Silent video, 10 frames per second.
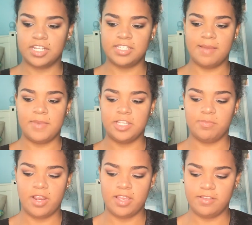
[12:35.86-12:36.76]
going to set my
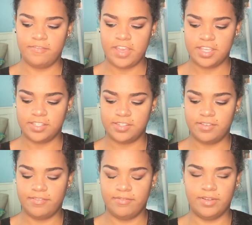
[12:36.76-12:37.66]
face
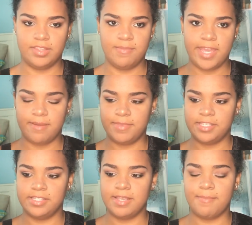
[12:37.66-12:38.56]
with the makeup
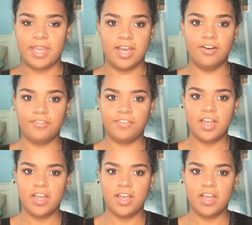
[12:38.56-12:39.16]
mist set by e.l.f.